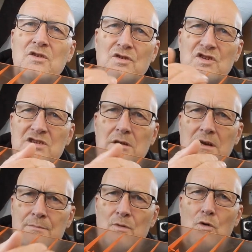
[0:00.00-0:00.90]
got the
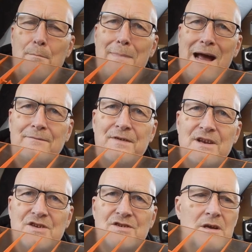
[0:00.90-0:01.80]
slightly more matte
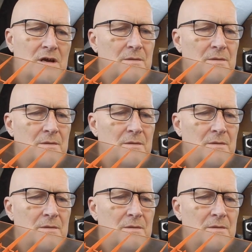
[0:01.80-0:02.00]
finish,